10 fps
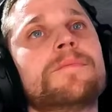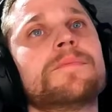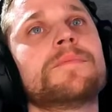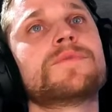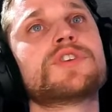
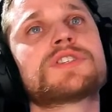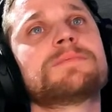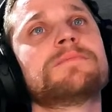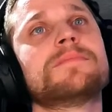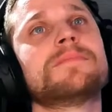Just
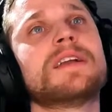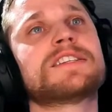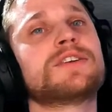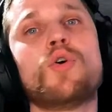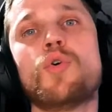it's
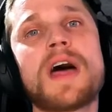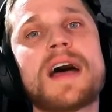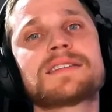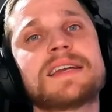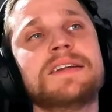an old
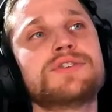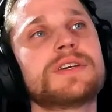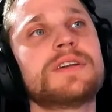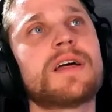ass engine.